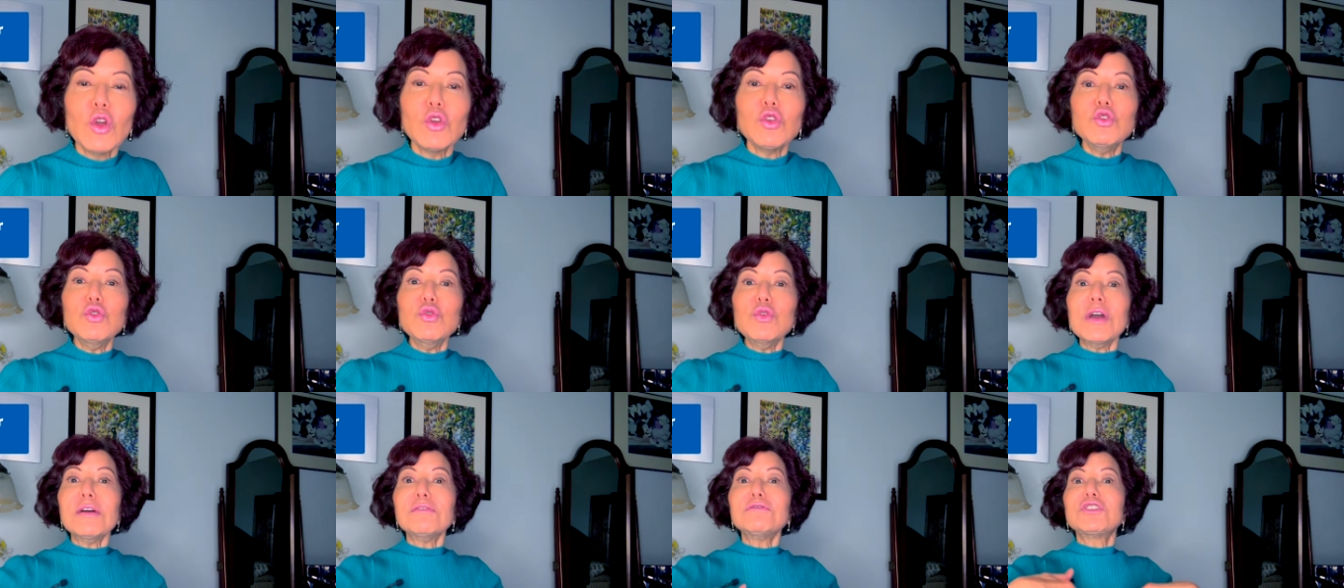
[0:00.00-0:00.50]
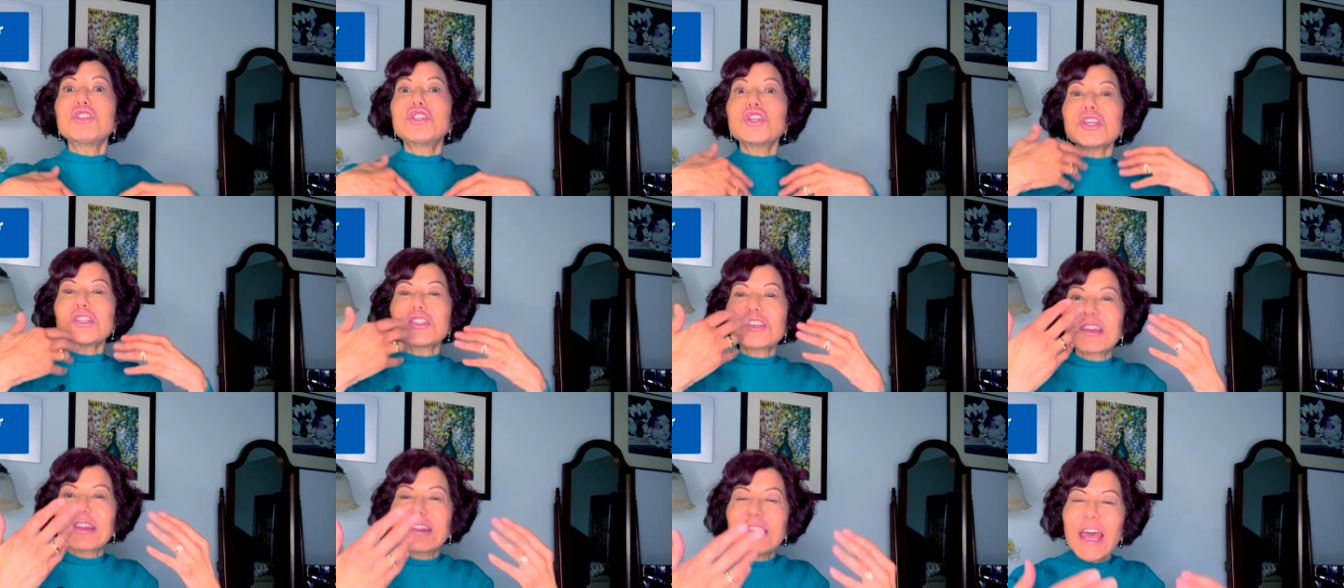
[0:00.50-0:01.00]
You have
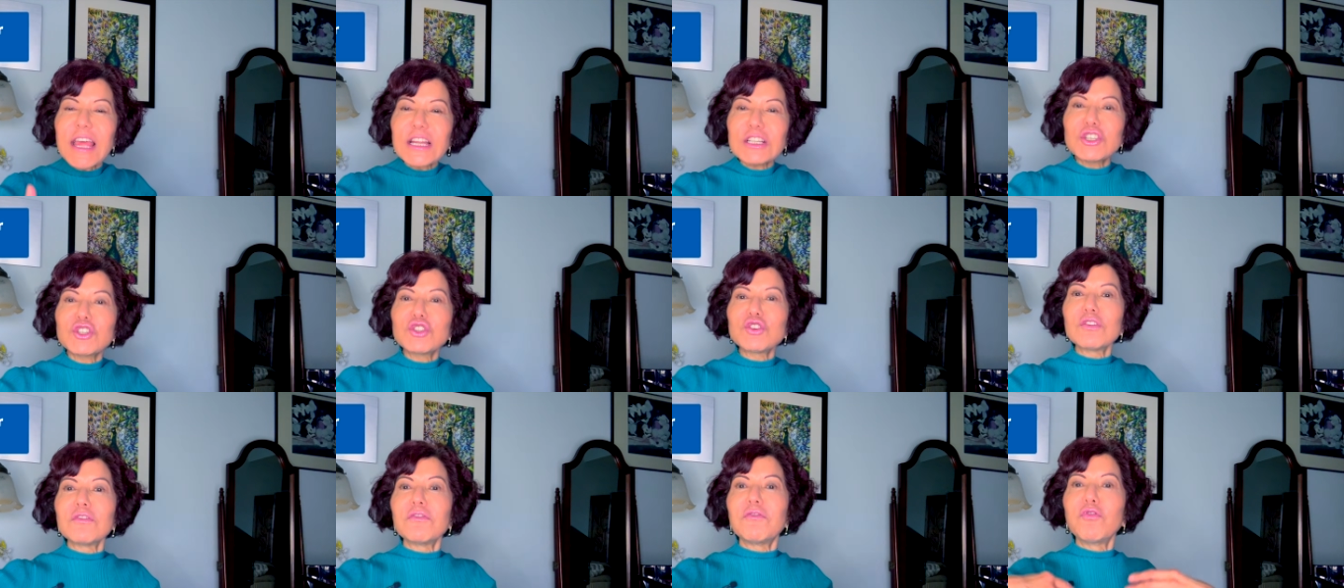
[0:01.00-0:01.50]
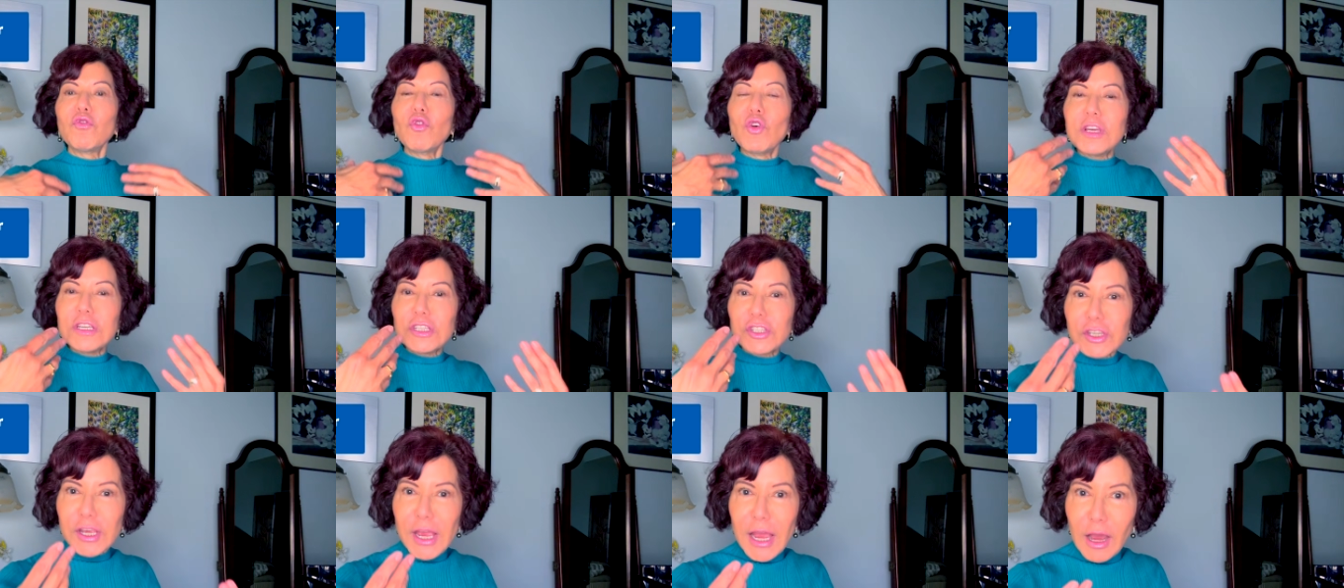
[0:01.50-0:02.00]
just let your
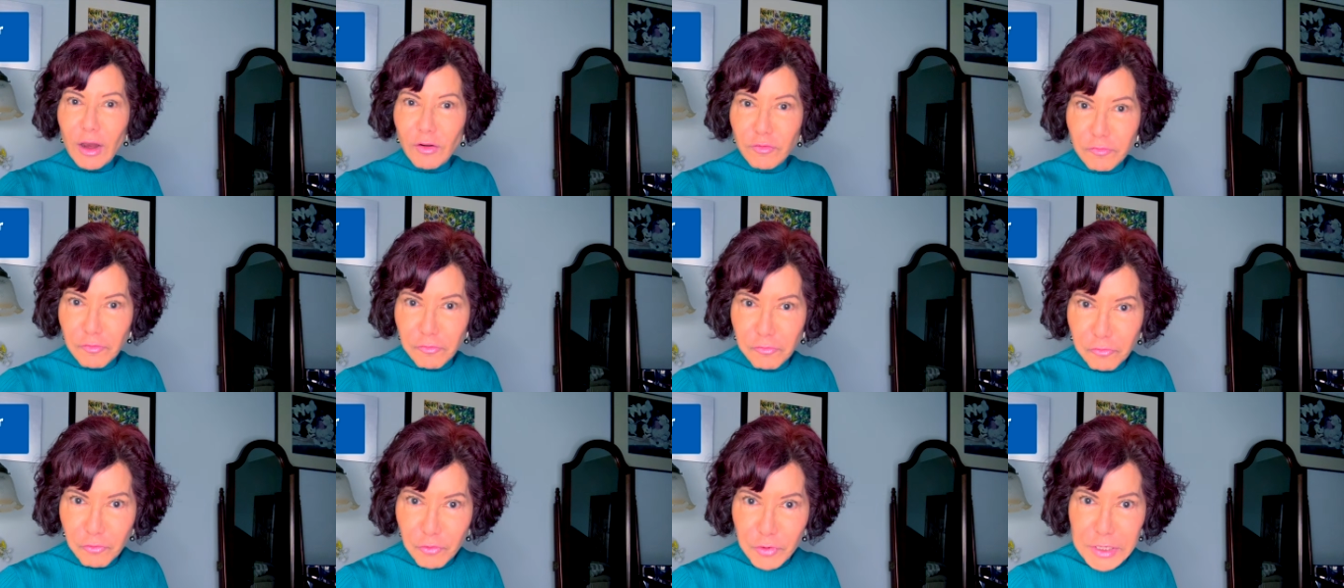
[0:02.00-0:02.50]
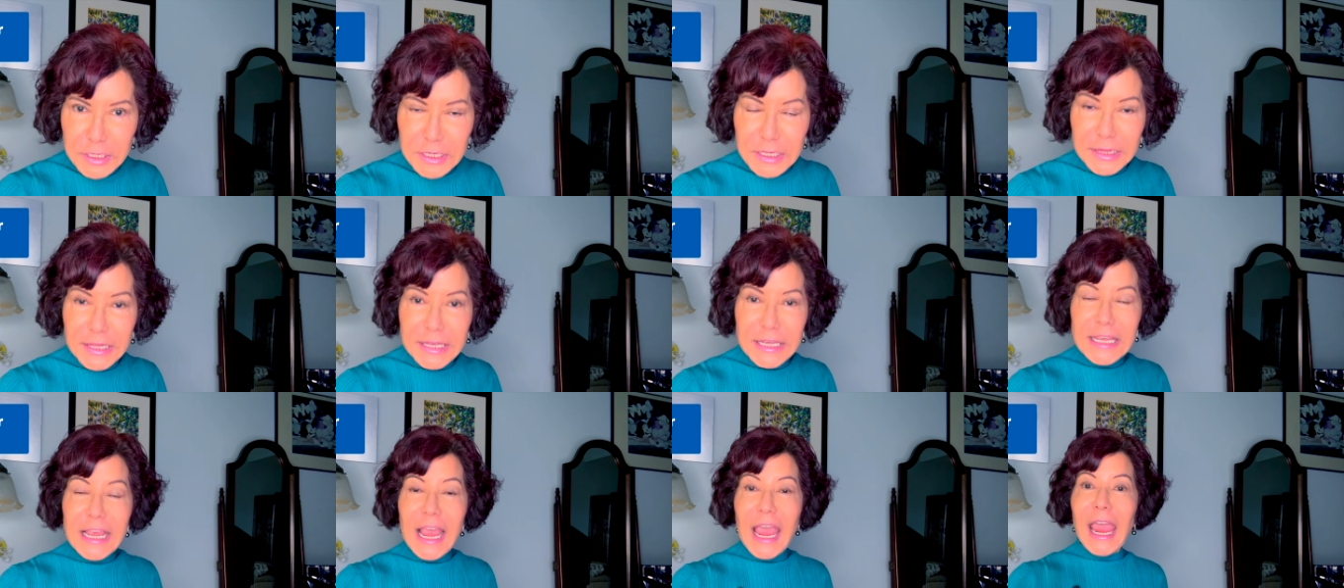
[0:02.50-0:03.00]
voice out
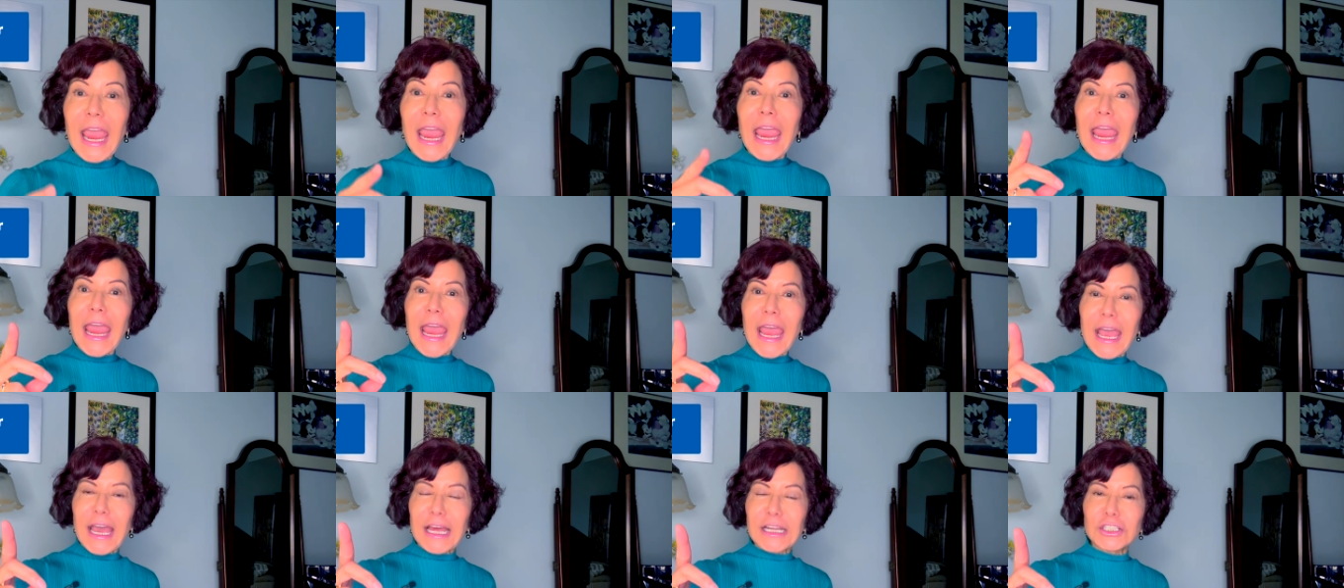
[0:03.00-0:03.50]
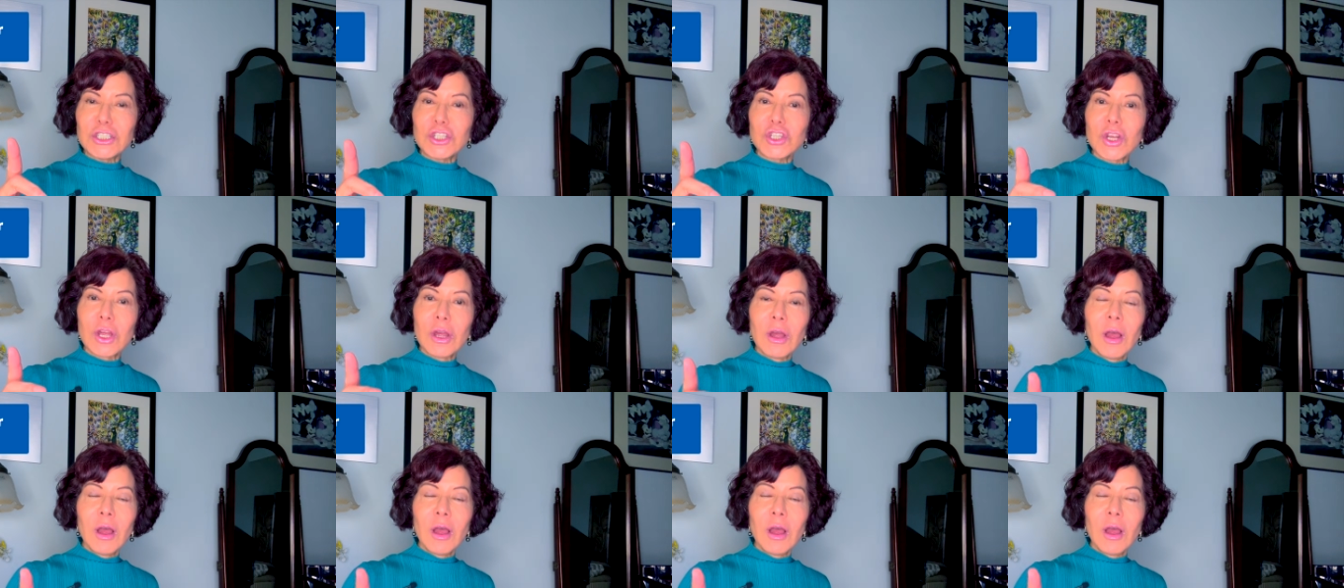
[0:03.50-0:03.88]
freely, and